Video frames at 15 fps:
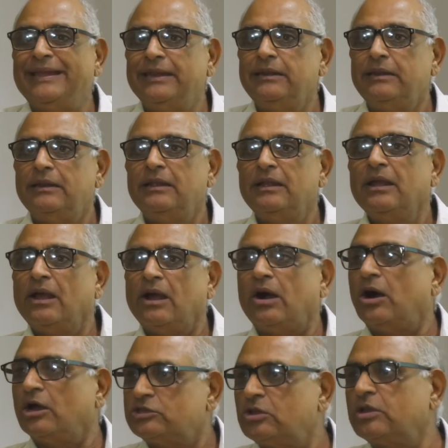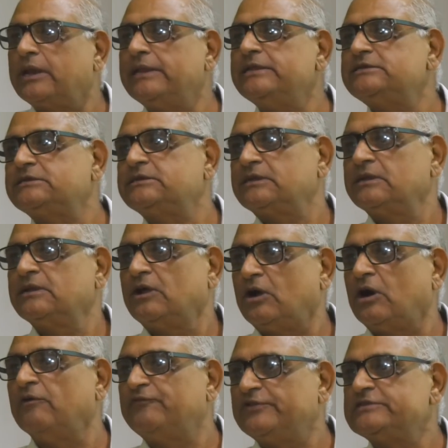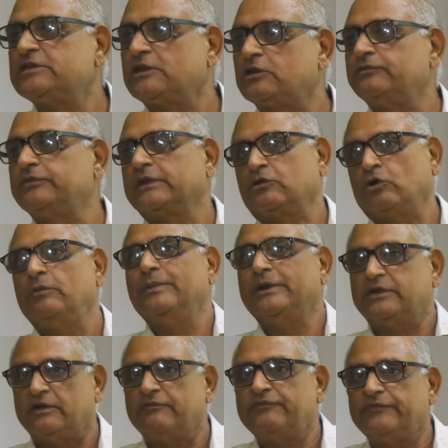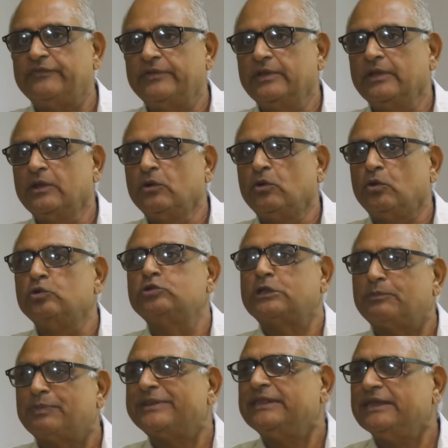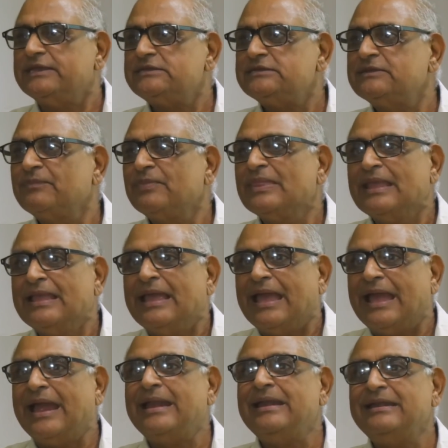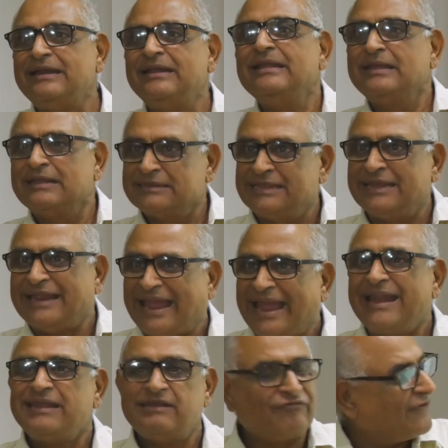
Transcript: an authorized officer of the government of Uttar Pradesh. And the act